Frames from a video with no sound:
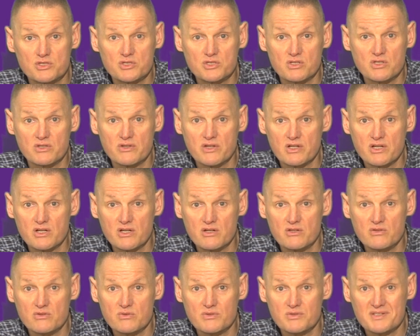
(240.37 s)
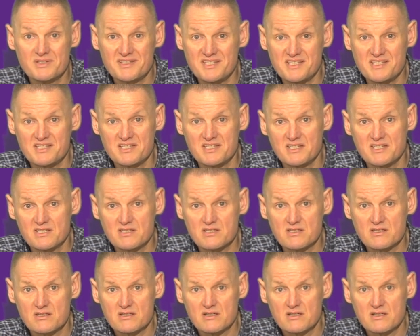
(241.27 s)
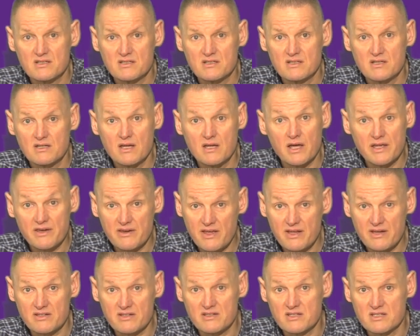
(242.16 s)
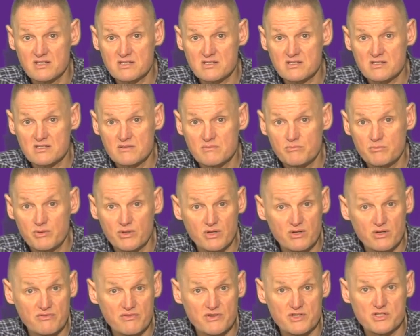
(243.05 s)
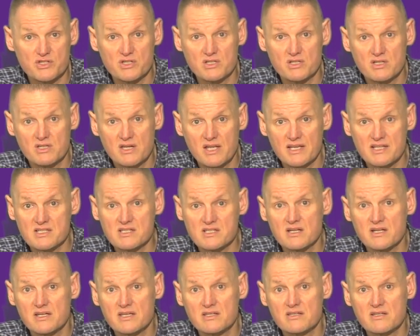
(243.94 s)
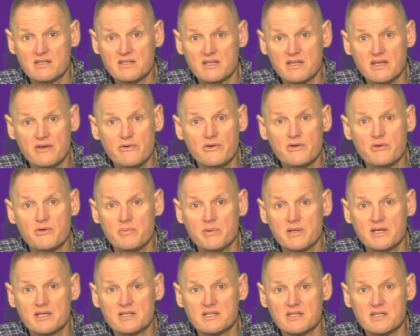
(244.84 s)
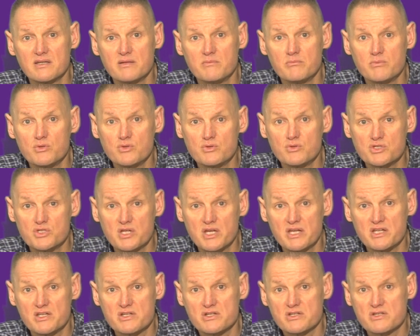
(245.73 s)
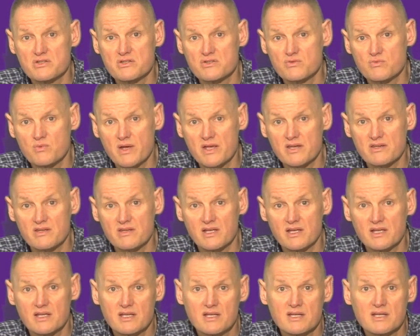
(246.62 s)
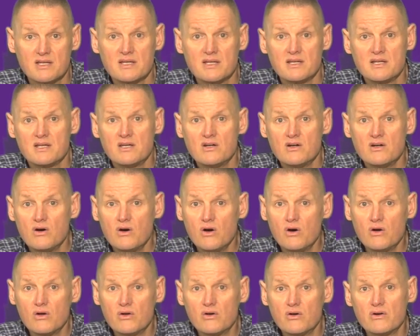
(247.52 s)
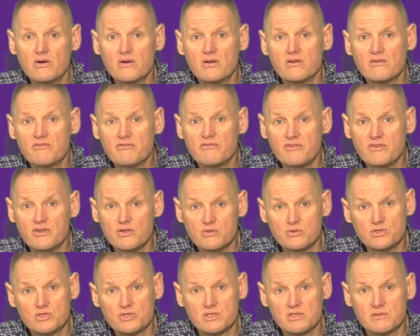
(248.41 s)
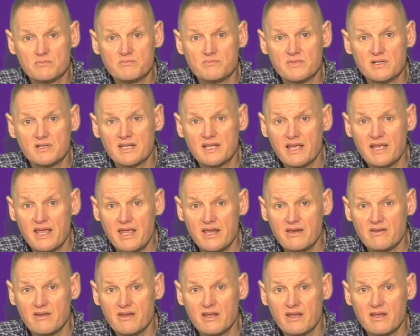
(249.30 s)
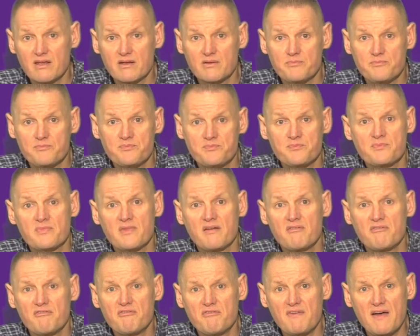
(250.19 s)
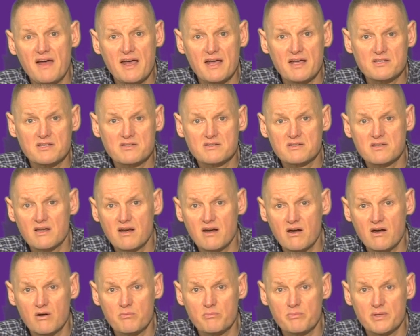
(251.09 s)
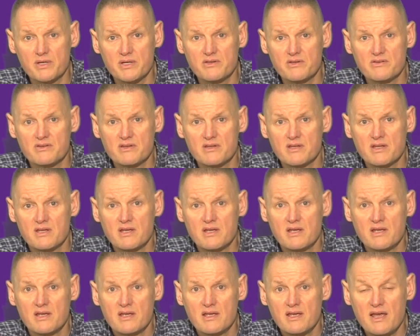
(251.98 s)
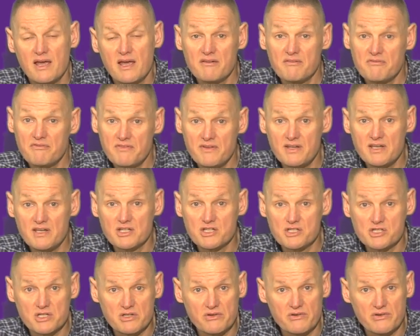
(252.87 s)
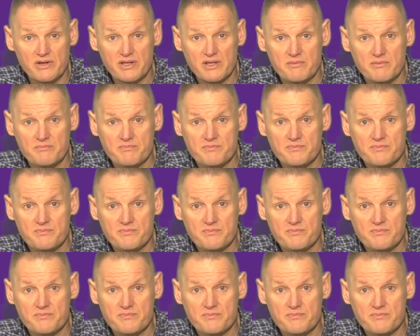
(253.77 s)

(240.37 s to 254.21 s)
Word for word: sugar include dizziness, lightheadedness, blurred vision, anxiety, irritability, and mood changes, sweating, hunger, confusion, and headache, fast heartbeat, and feeling jittery.